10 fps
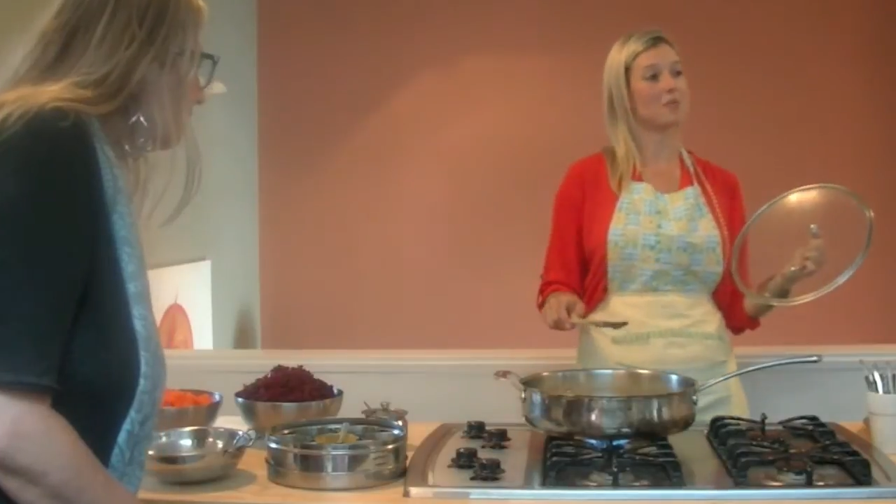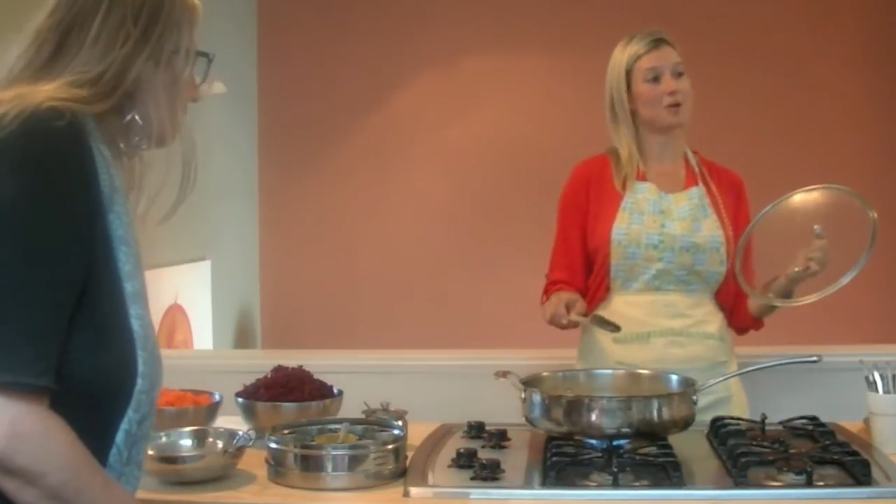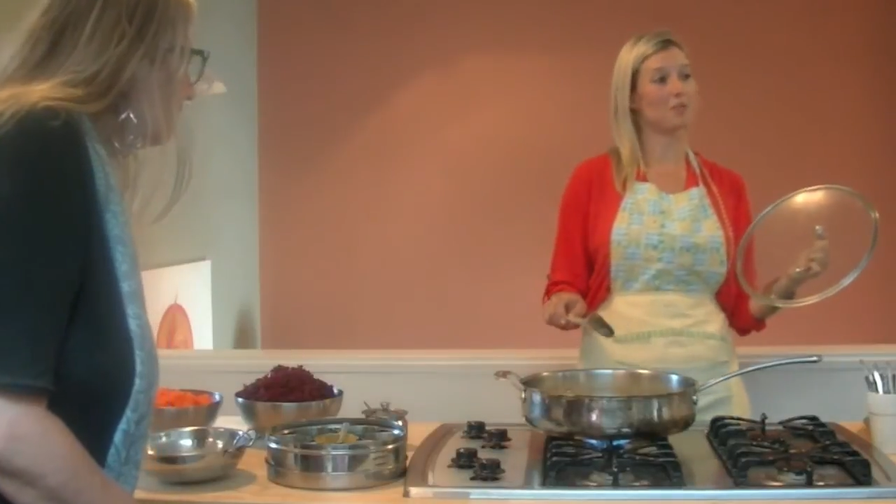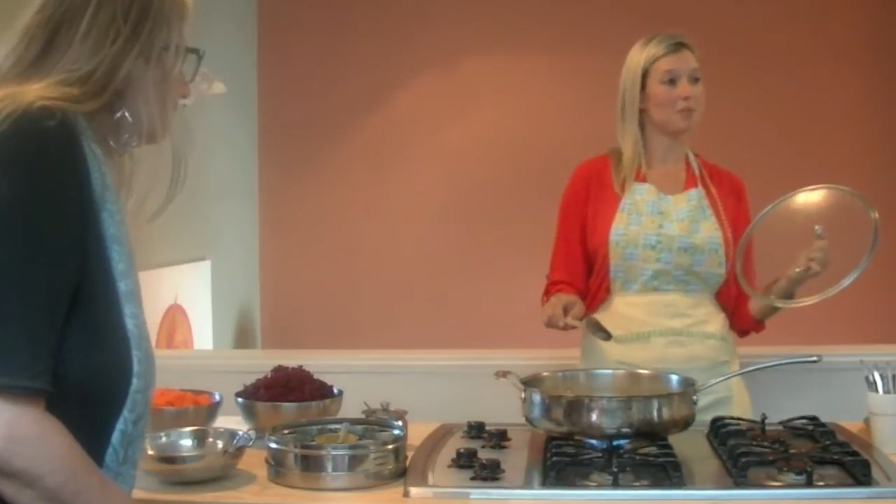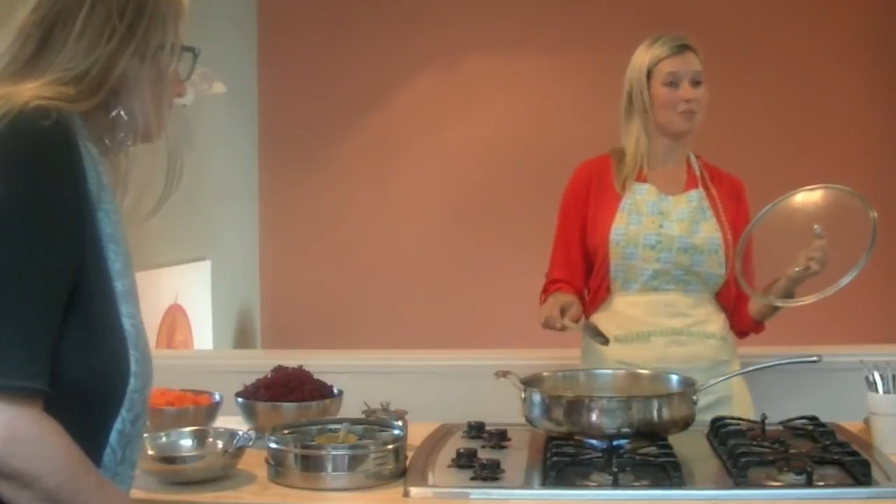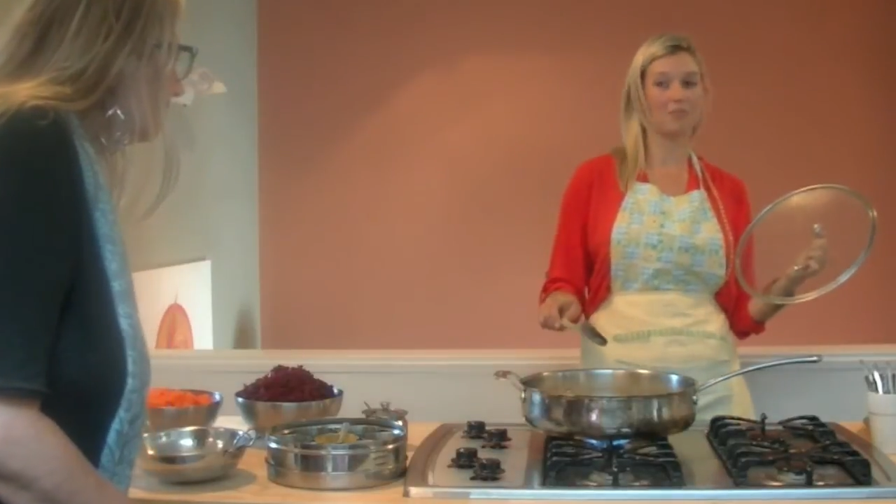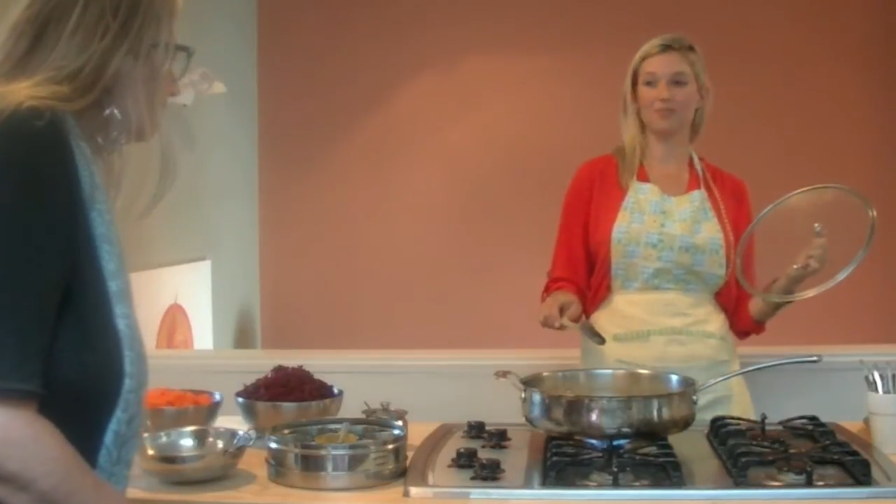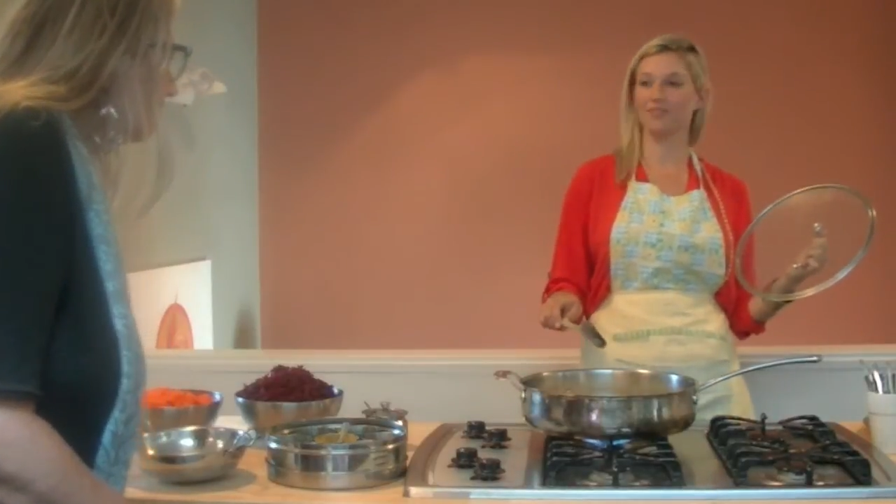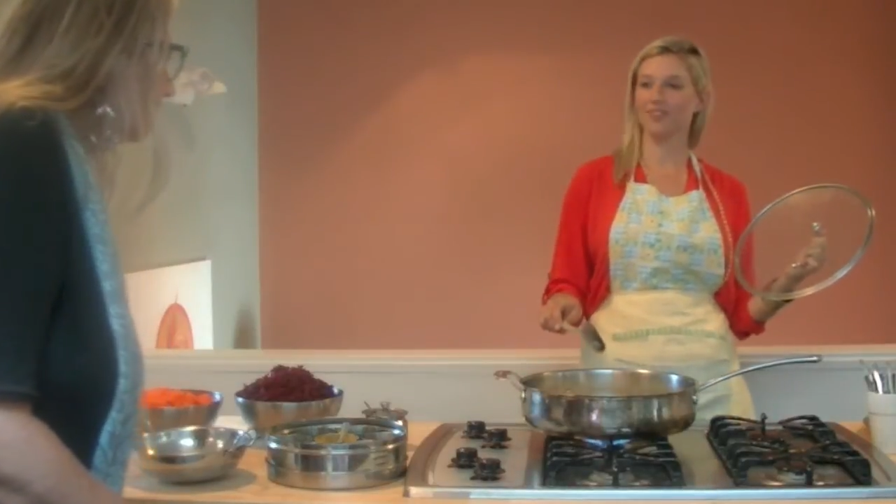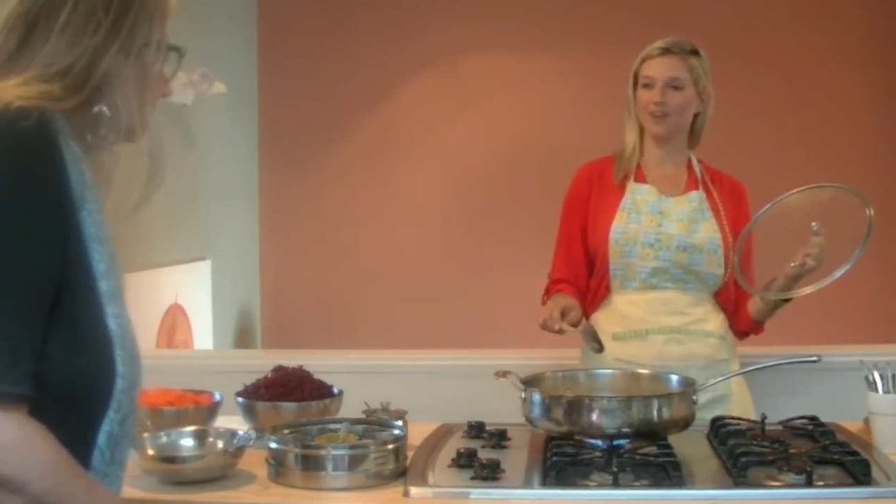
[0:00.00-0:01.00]
minimum
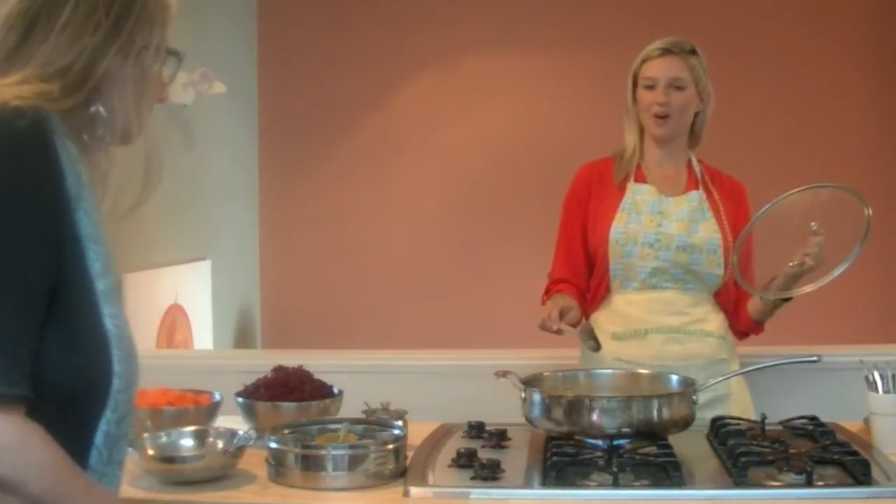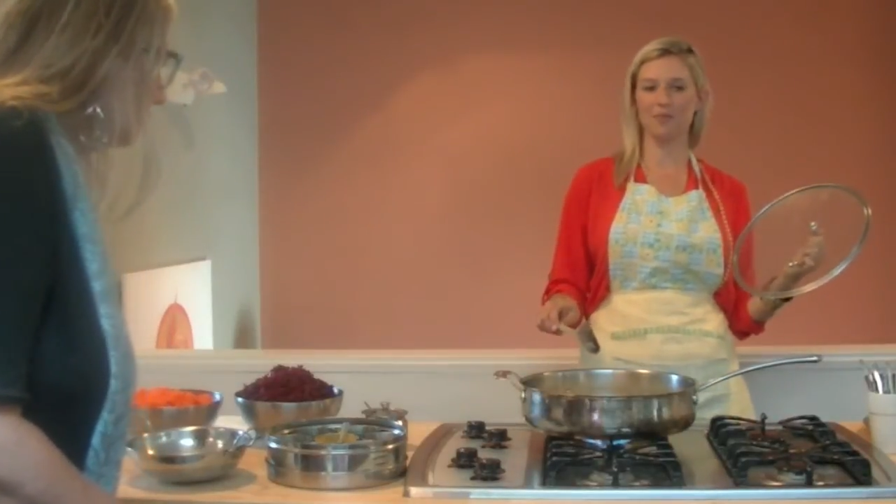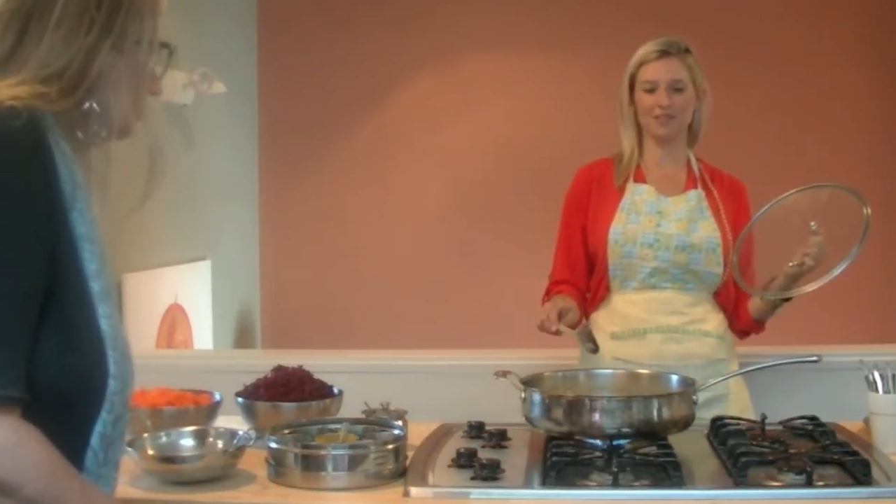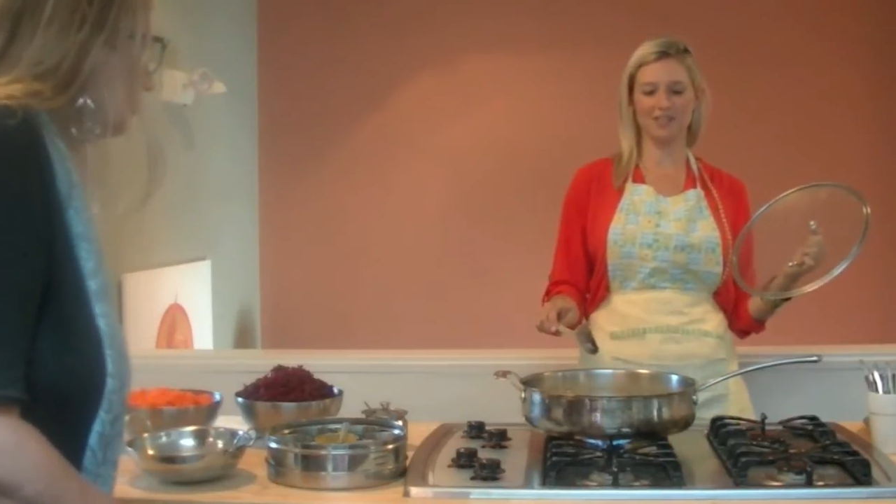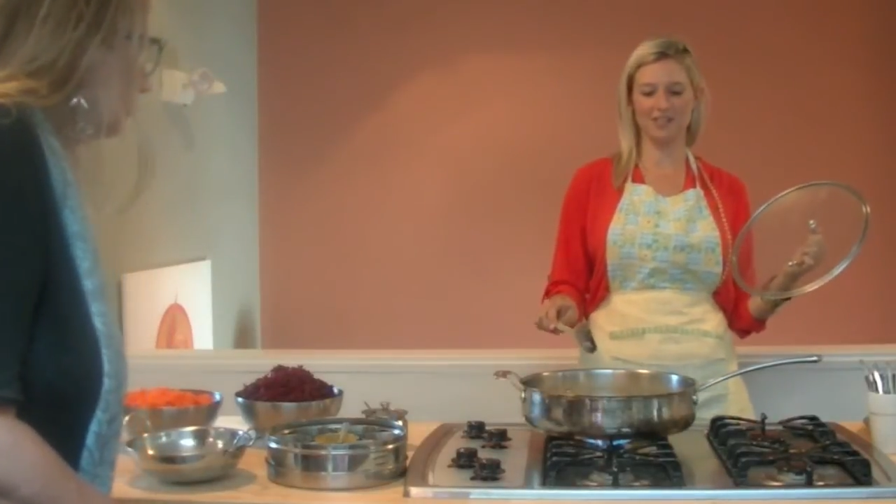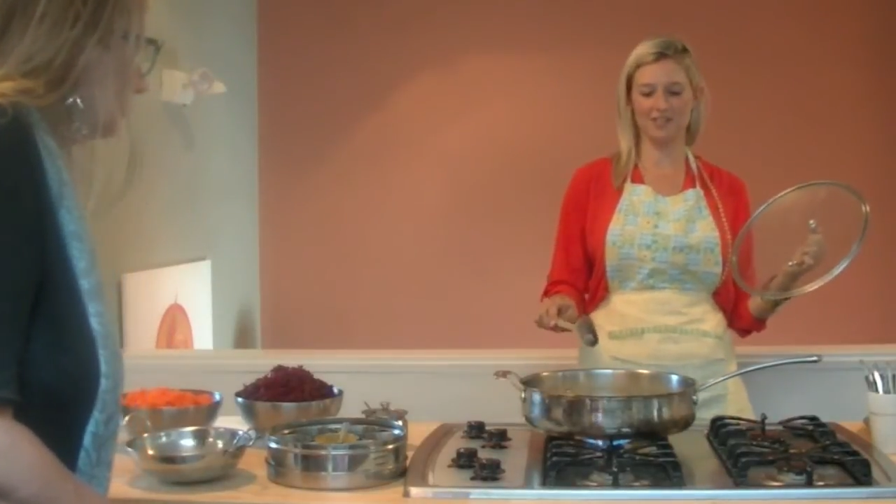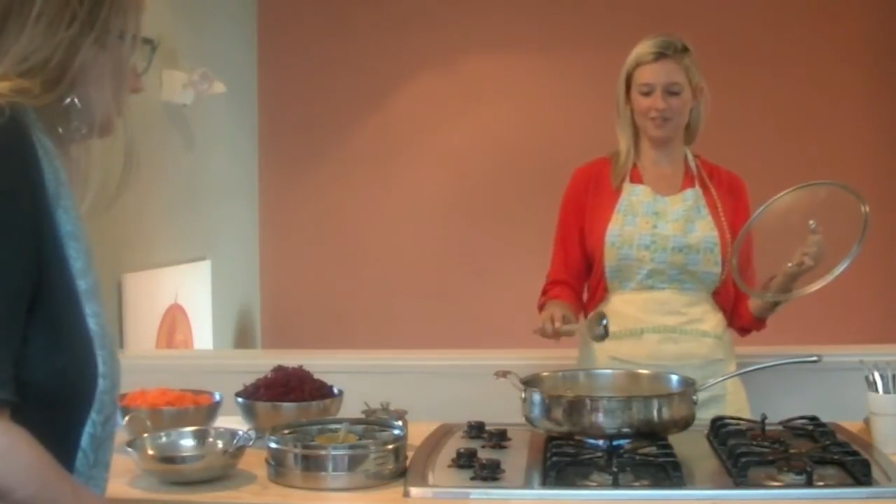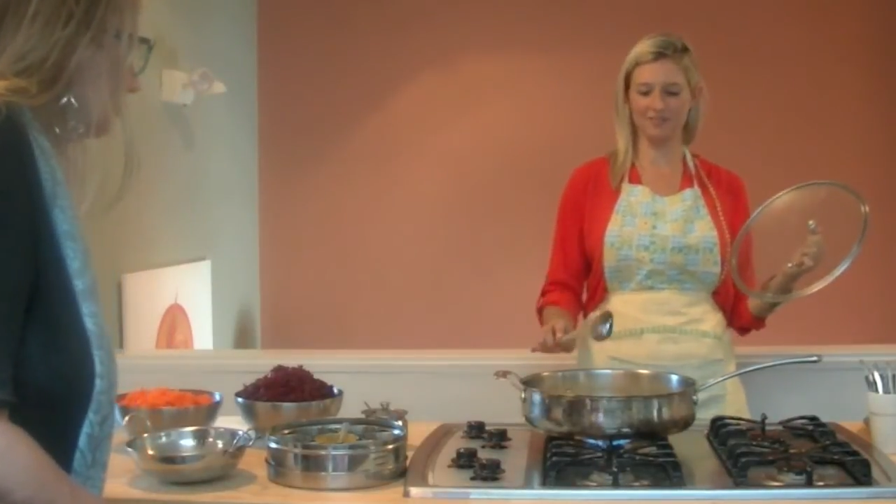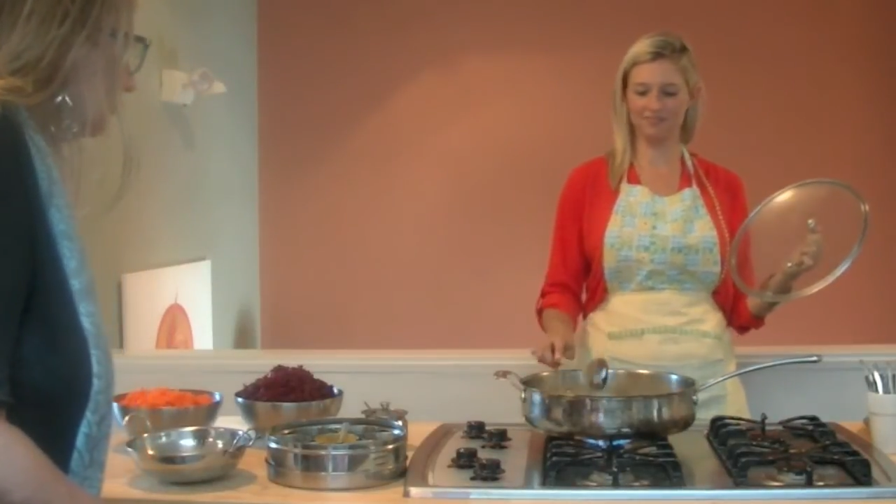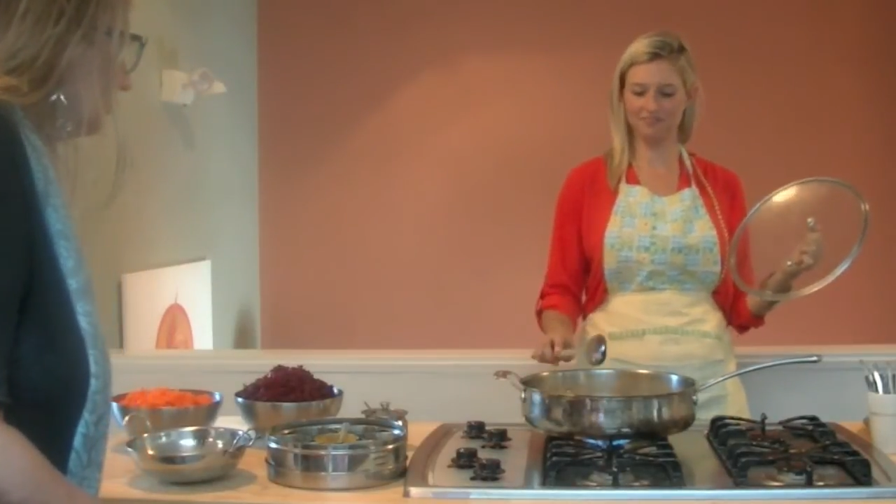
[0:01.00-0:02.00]
caramelization.